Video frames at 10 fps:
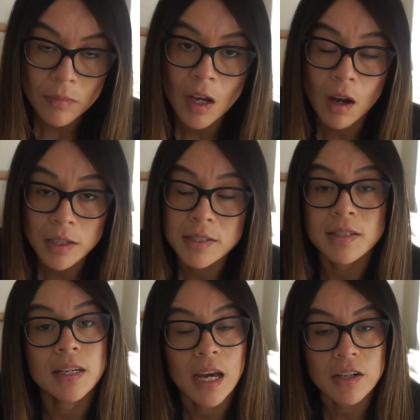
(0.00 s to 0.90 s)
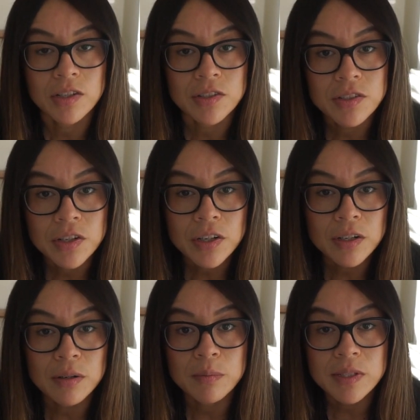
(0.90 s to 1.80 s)
on Zcash's
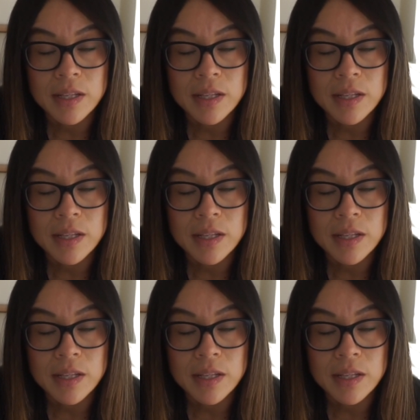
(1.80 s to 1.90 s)
terms,